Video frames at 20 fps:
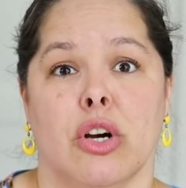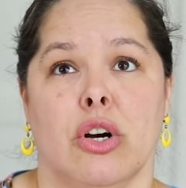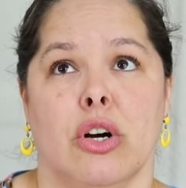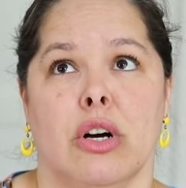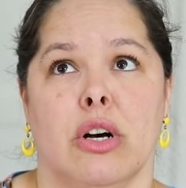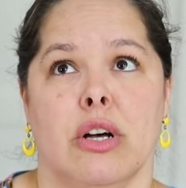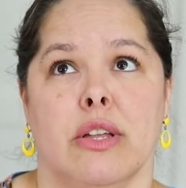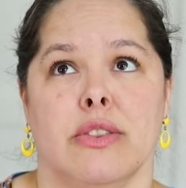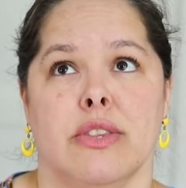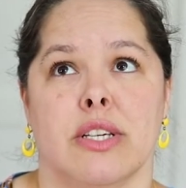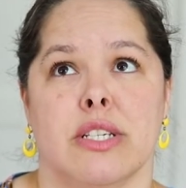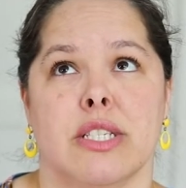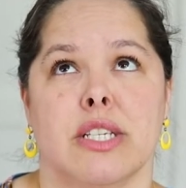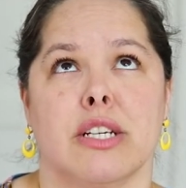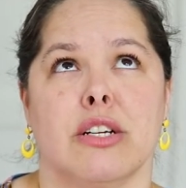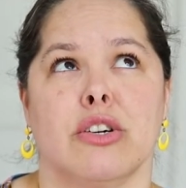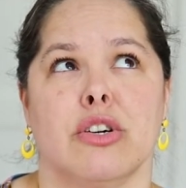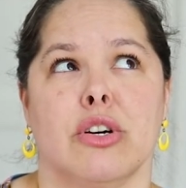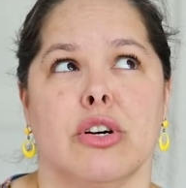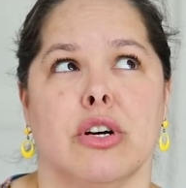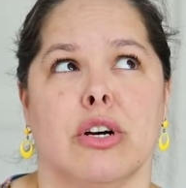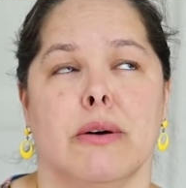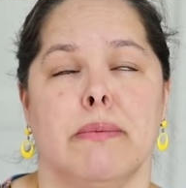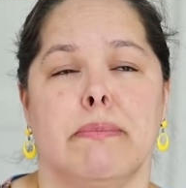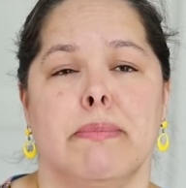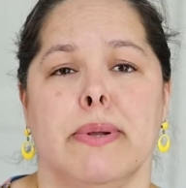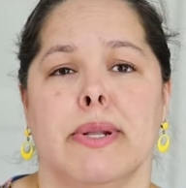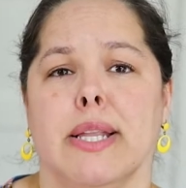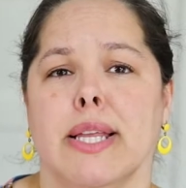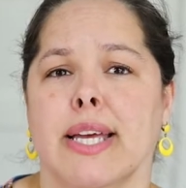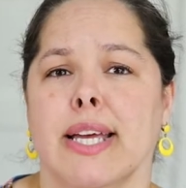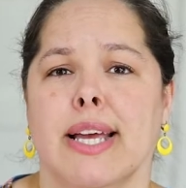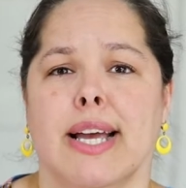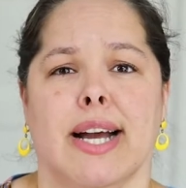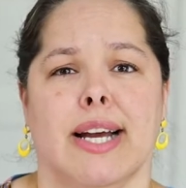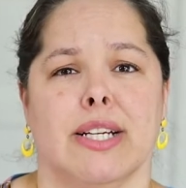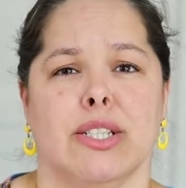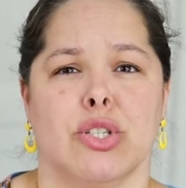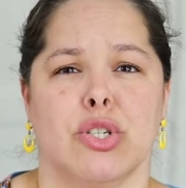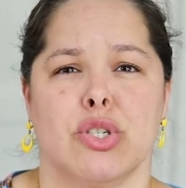uh, the Singer Complete
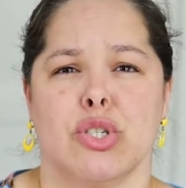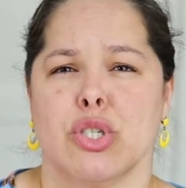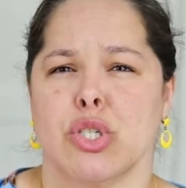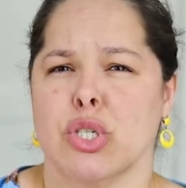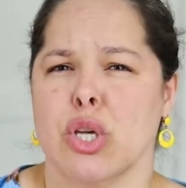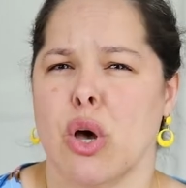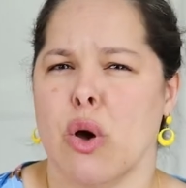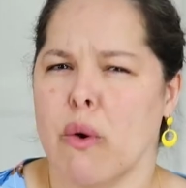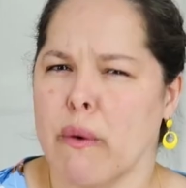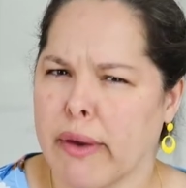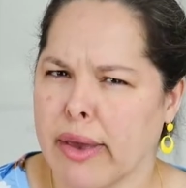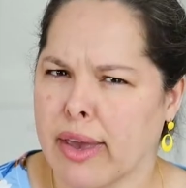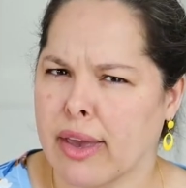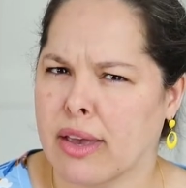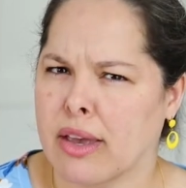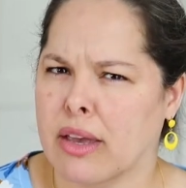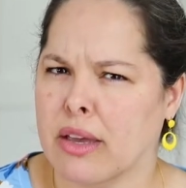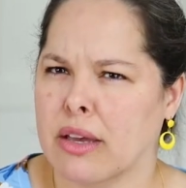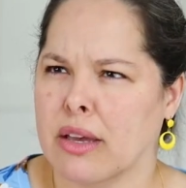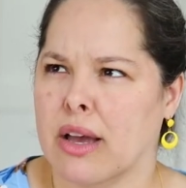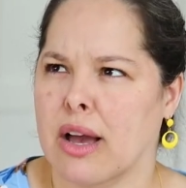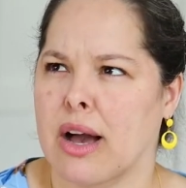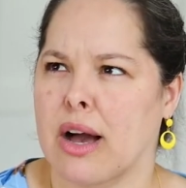Guide to Sewing.